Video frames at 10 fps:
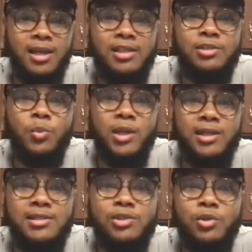and is
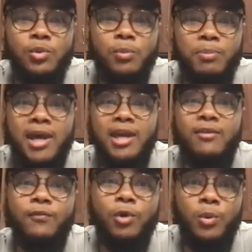willing to pay
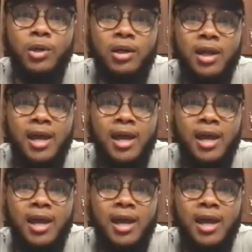it forward